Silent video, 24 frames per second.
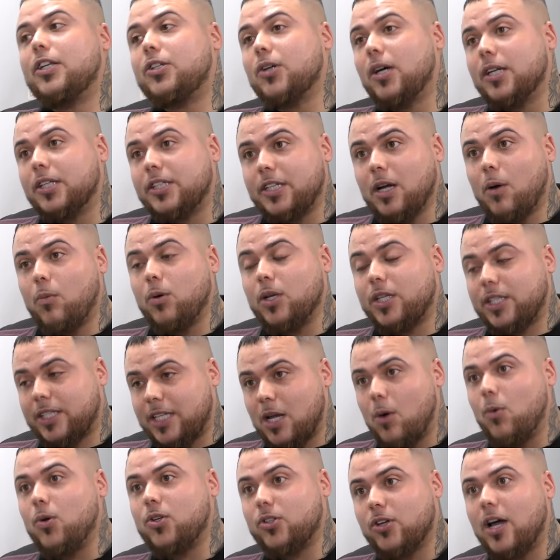And so I, I was
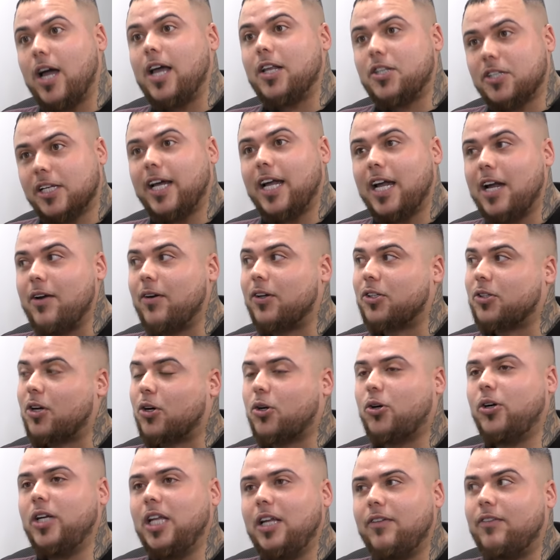cell sighted to that area.
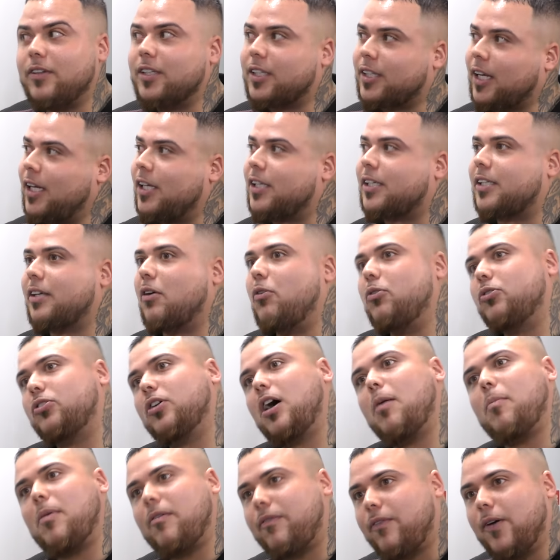So I couldn't even say cell
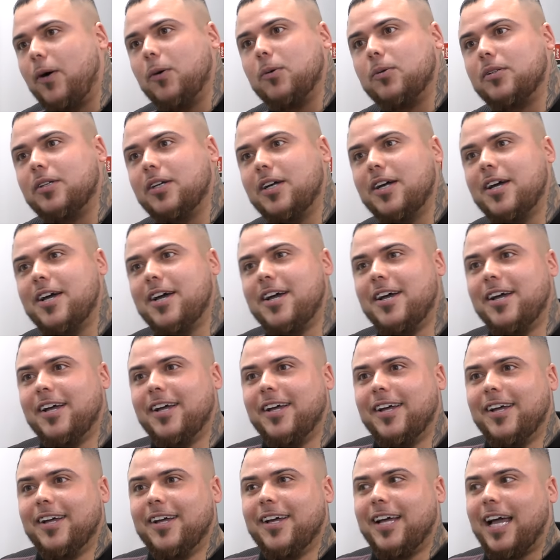sight my phone
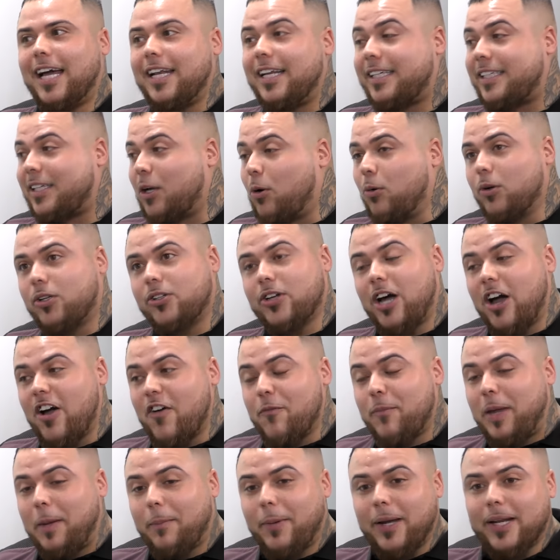and the cell
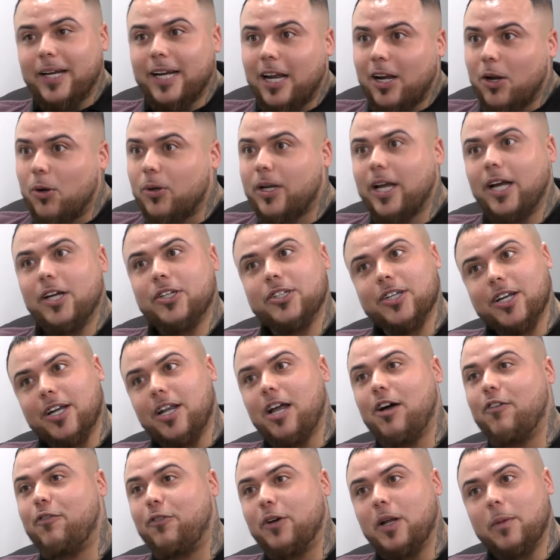sight of me being in that location
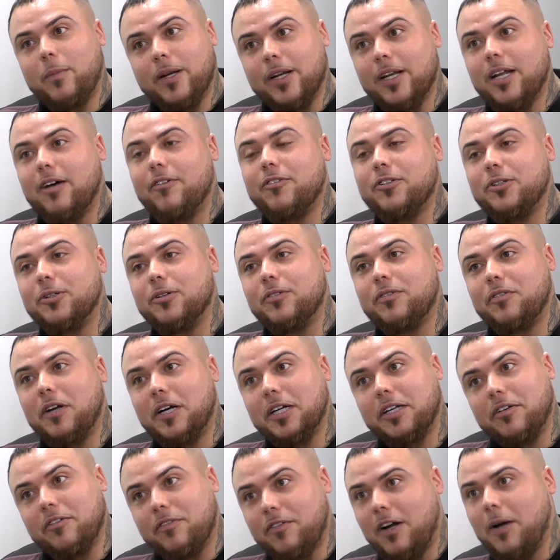enough would have been enough to
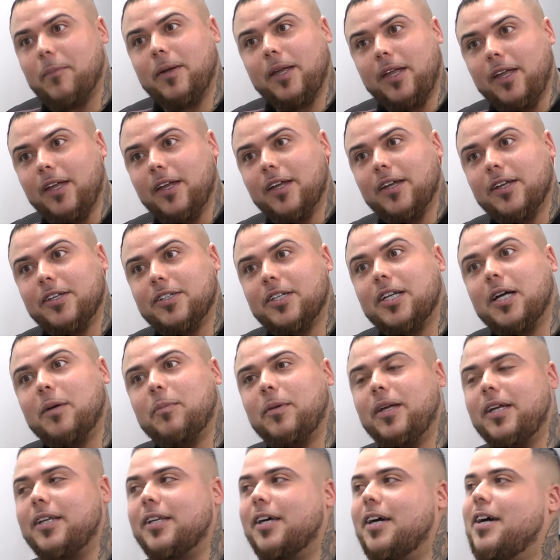fucking fuck me. Do you
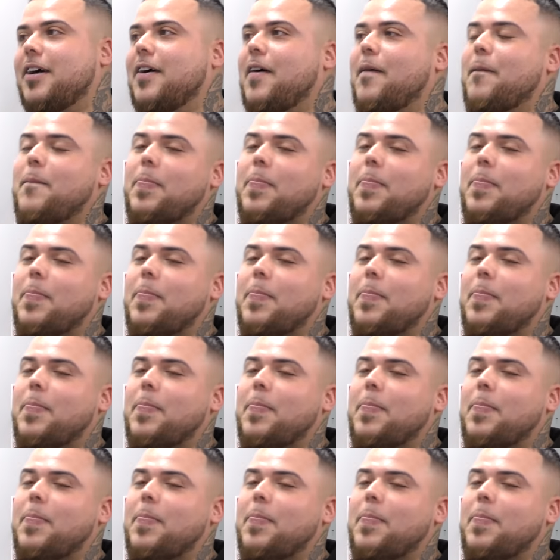know what I mean?